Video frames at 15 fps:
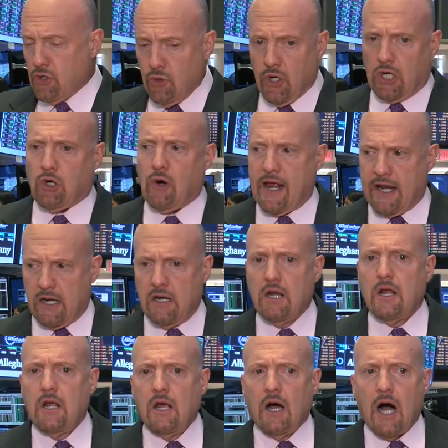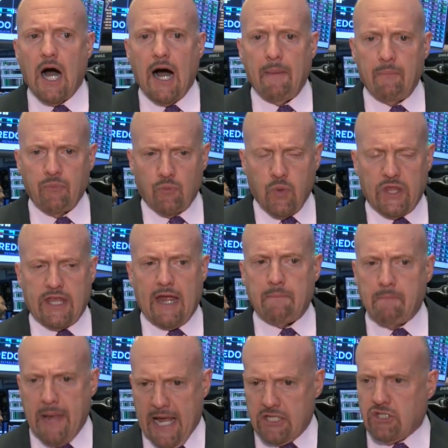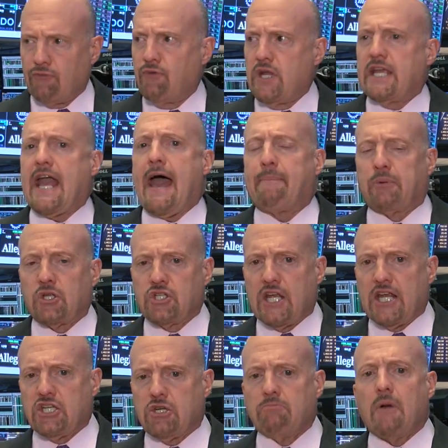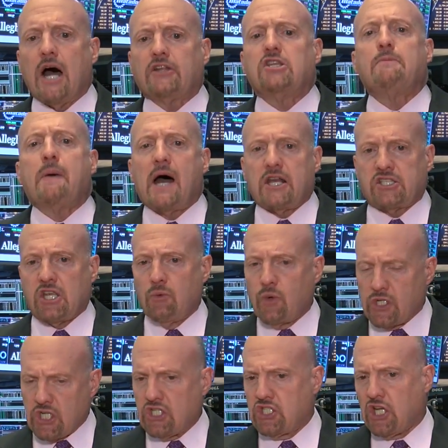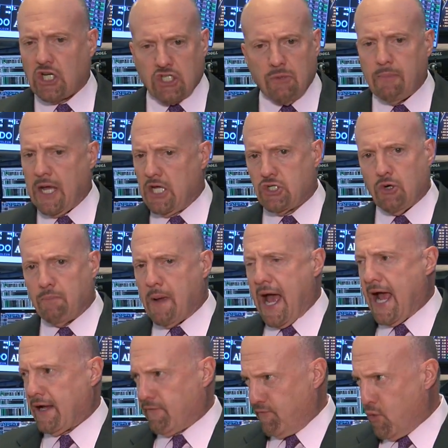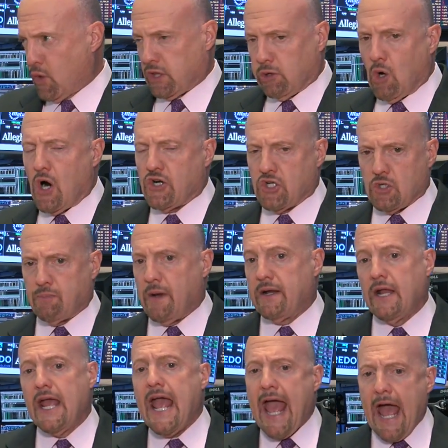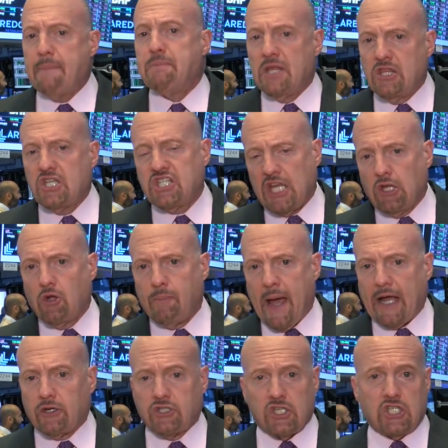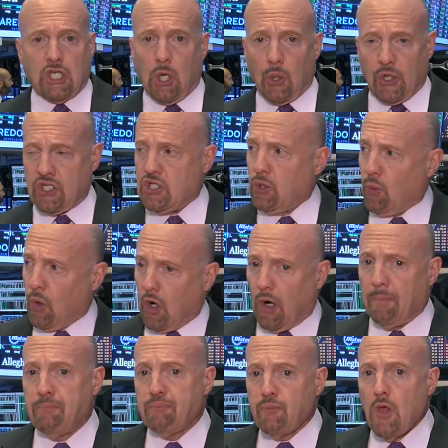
UniCredit, with that massive recapitalization, Monte Paschi, which is such a major bank, fourth largest, but had been the single bank because it's the oldest in the world,